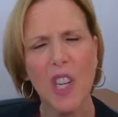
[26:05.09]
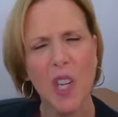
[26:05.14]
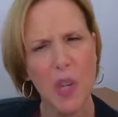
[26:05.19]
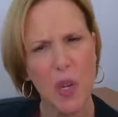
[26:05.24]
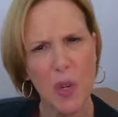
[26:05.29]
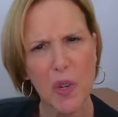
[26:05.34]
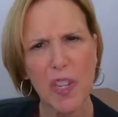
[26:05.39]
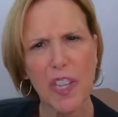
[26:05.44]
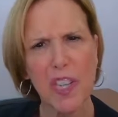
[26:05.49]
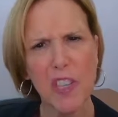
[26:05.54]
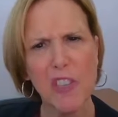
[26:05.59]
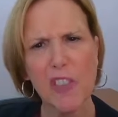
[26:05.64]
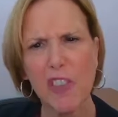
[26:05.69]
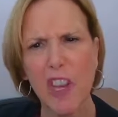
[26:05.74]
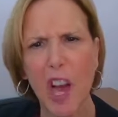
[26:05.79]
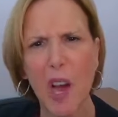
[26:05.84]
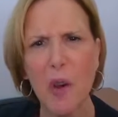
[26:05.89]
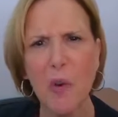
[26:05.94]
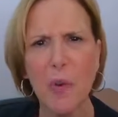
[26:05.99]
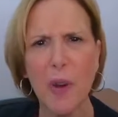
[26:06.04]
Who did you
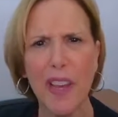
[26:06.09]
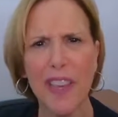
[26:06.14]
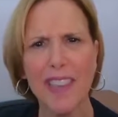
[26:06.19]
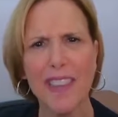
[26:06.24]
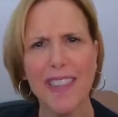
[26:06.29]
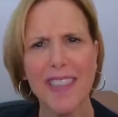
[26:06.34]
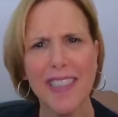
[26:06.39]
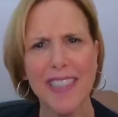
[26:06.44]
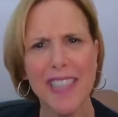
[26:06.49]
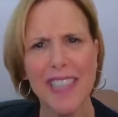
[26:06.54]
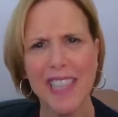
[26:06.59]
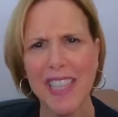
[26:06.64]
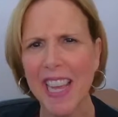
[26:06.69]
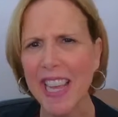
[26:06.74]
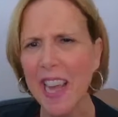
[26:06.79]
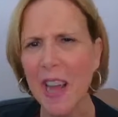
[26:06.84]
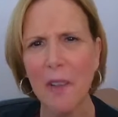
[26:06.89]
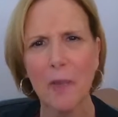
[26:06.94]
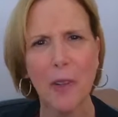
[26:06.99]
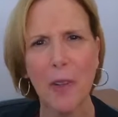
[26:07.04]
go with?
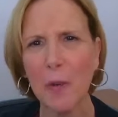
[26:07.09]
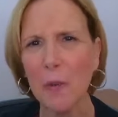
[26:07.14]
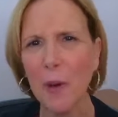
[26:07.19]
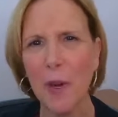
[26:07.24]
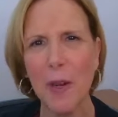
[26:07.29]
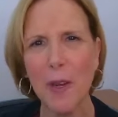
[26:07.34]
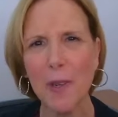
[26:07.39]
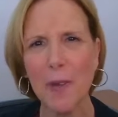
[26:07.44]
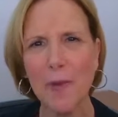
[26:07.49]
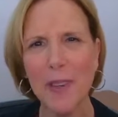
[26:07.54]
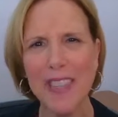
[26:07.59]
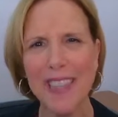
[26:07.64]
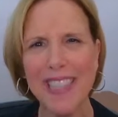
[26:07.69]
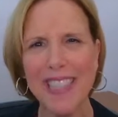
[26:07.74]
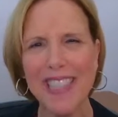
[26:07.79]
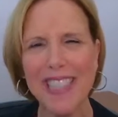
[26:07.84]
Say every word with